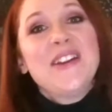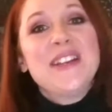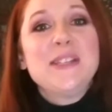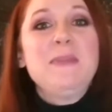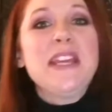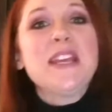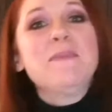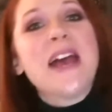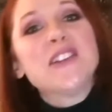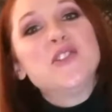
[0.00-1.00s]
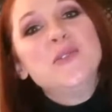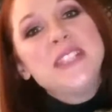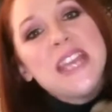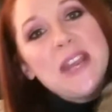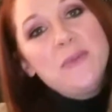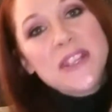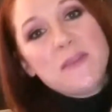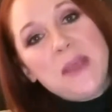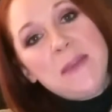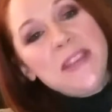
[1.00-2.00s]
is Binky back today with the
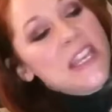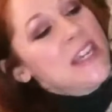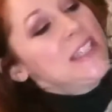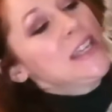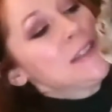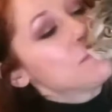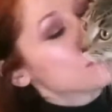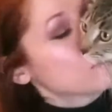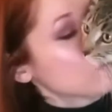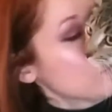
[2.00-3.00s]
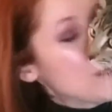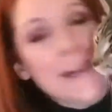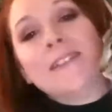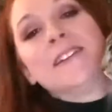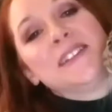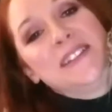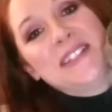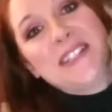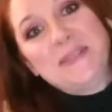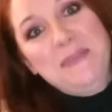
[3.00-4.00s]
baby kitten.
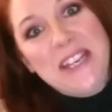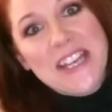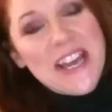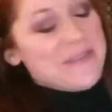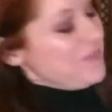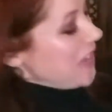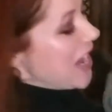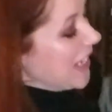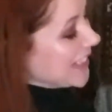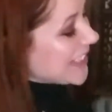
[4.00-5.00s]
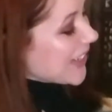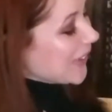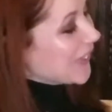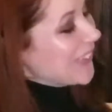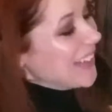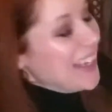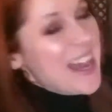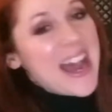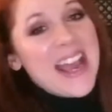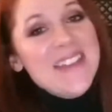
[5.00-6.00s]
This is Mina. So
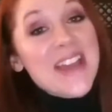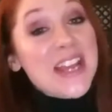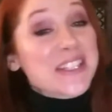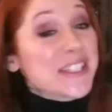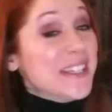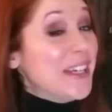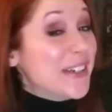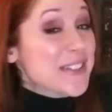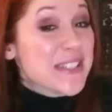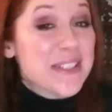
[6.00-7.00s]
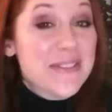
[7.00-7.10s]
I am actually here to